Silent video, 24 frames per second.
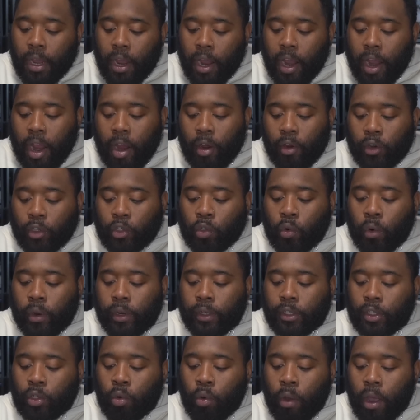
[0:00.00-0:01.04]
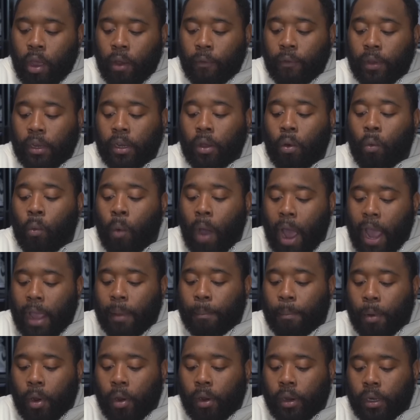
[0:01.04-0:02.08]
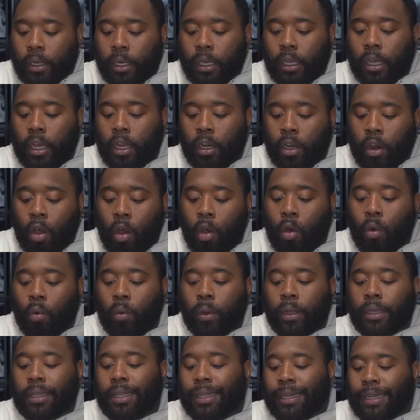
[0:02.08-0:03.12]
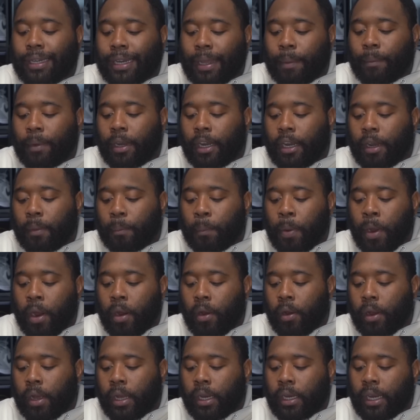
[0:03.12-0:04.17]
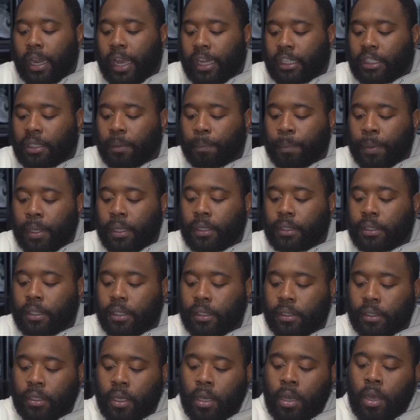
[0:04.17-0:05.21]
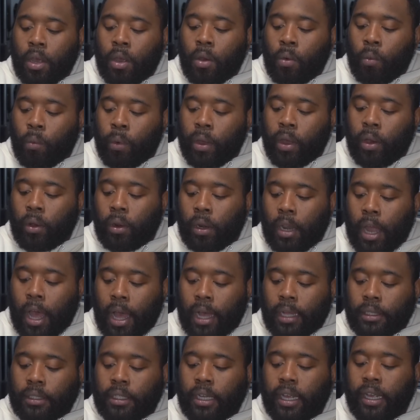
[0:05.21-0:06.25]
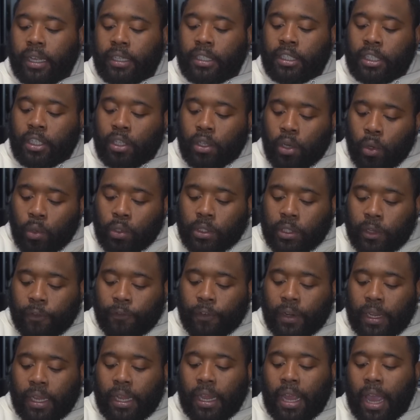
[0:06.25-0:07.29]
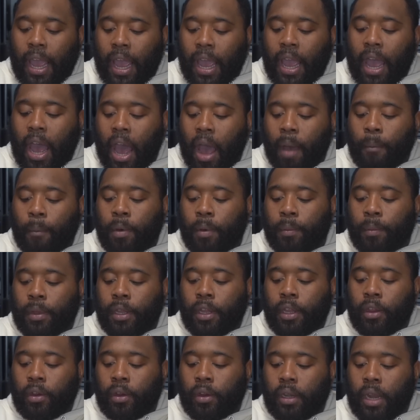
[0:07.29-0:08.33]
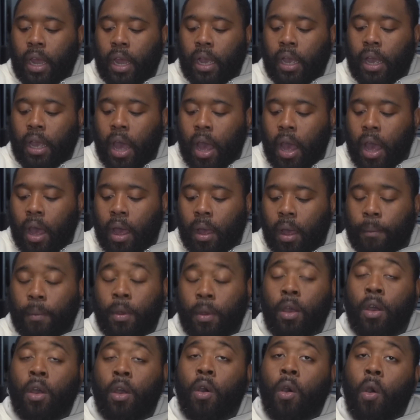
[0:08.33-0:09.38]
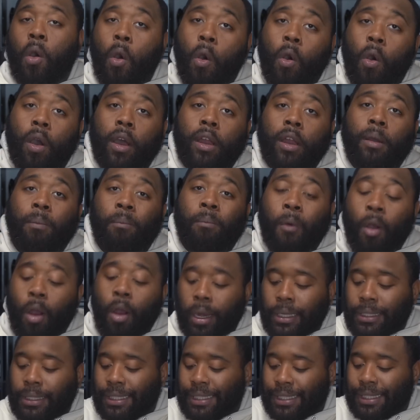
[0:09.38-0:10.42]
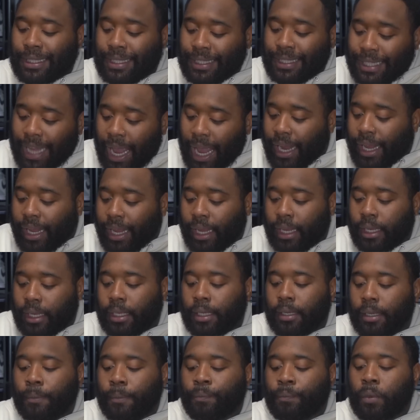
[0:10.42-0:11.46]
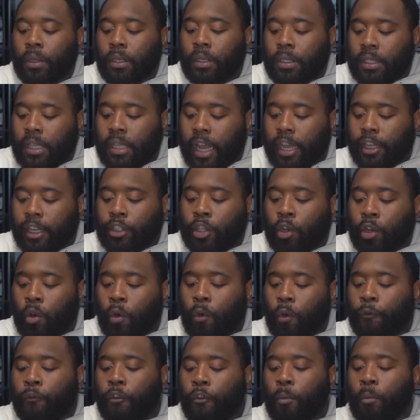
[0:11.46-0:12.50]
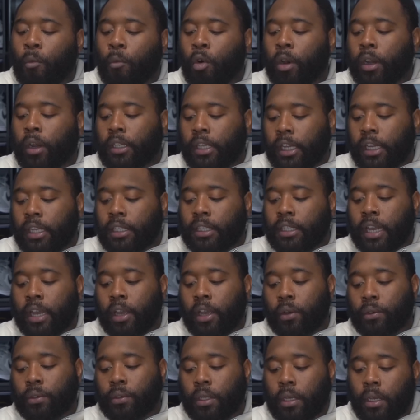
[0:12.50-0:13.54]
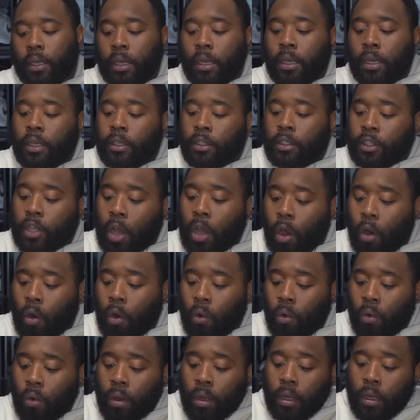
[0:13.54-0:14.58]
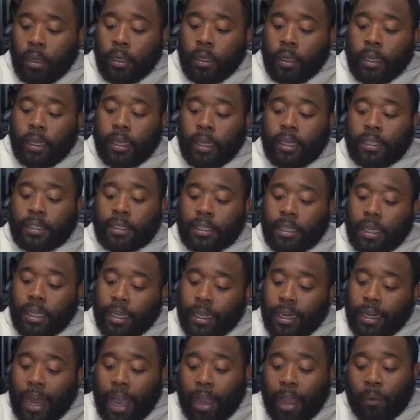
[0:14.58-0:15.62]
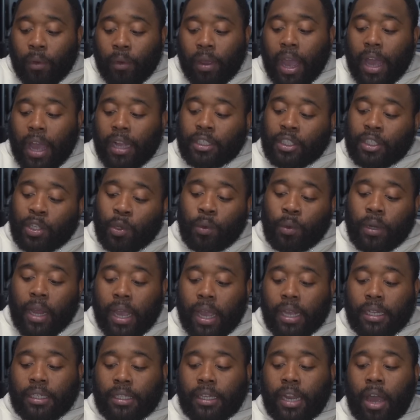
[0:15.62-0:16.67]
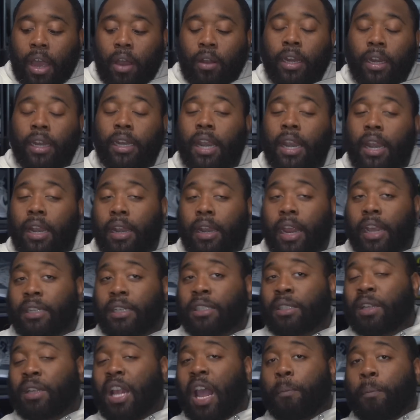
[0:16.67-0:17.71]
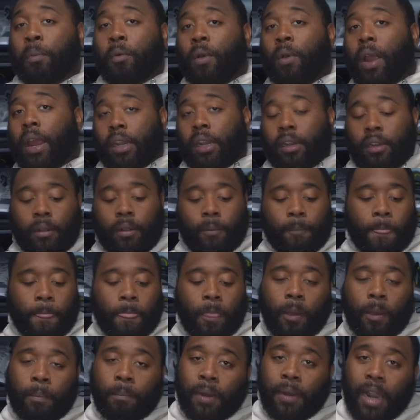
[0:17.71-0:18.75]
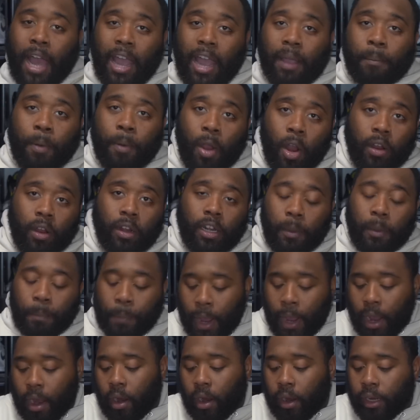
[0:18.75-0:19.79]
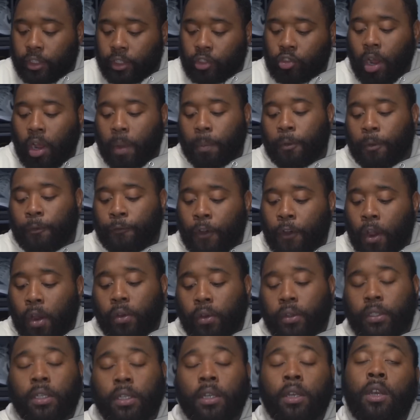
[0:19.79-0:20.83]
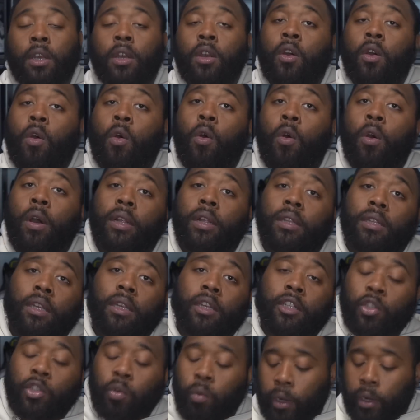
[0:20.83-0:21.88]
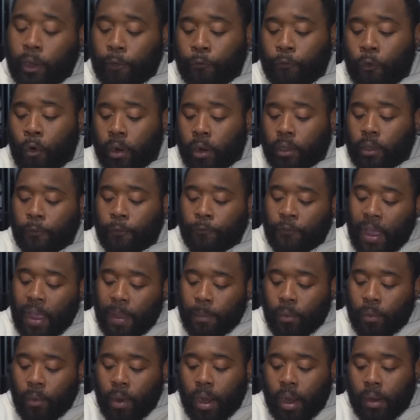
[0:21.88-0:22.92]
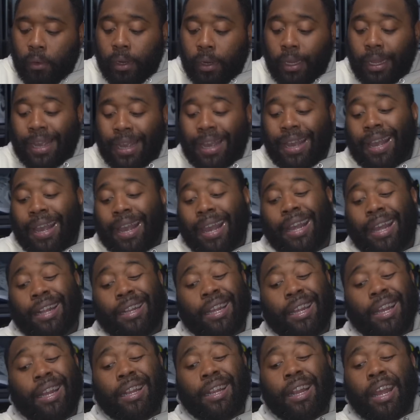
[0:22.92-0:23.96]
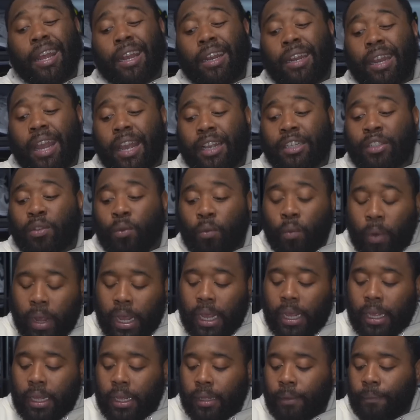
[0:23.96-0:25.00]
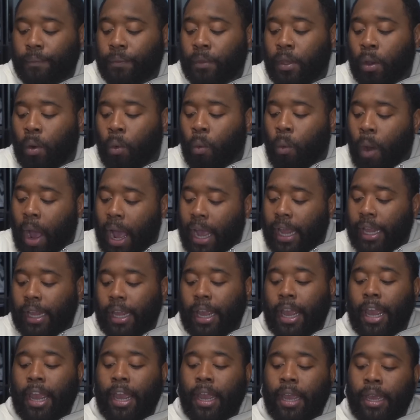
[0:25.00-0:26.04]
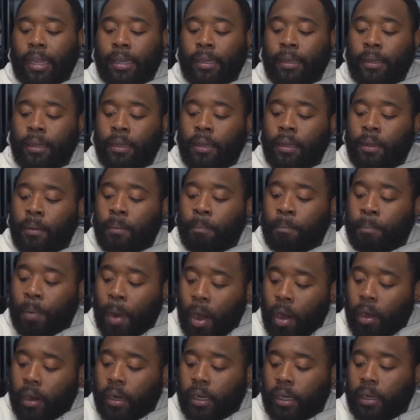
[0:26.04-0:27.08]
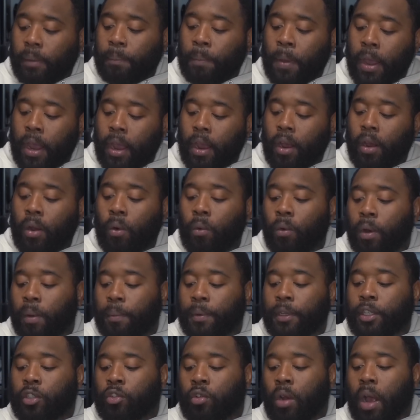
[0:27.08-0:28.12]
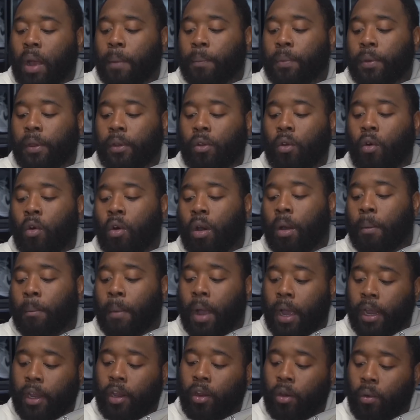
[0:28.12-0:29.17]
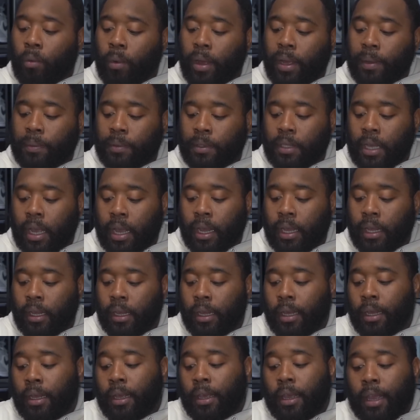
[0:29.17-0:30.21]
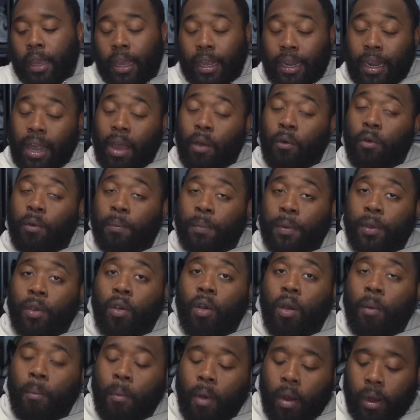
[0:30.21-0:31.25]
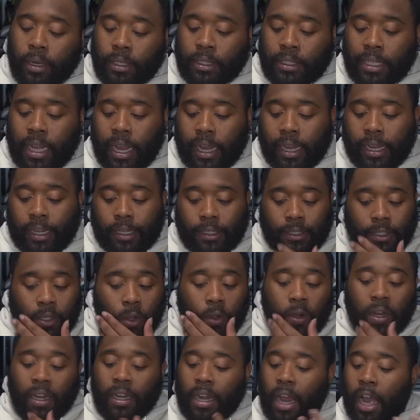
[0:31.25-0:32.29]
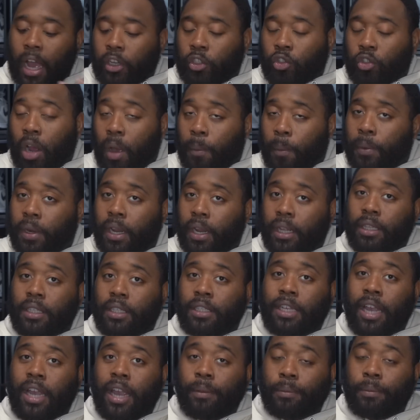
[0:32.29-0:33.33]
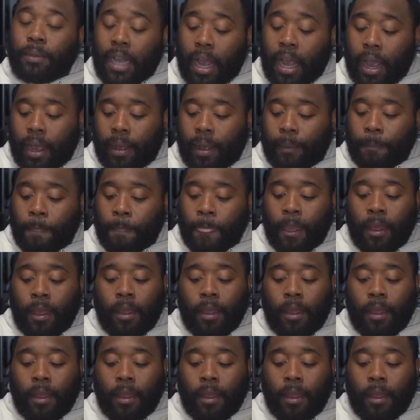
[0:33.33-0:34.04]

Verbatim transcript: Air Jordan 12 in the white burgundy along with the limited apparel collection pieces will launch exclusively at air.com on March 2nd. Stay tuned for more details. So, it's looking like we got 2 days now. They separating them. The black burgundy pair is dropping first on the 24th of February. And then that next week, the white and burgundy pair will be dropping on my Air website. And that will be on March 2nd. So, they're not dropping at the same time.